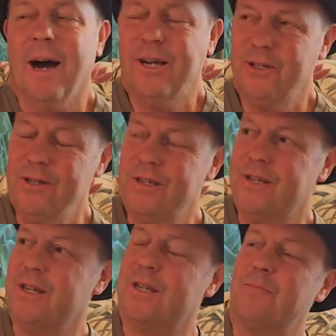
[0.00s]
I shouldn't
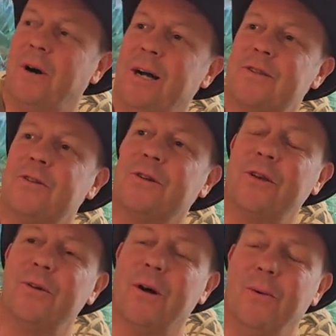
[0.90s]
say sponsored
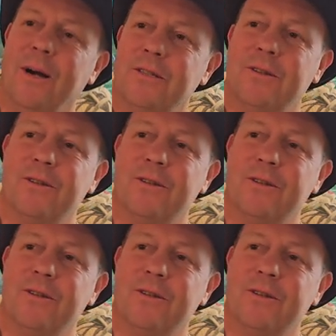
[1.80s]
coup. I watched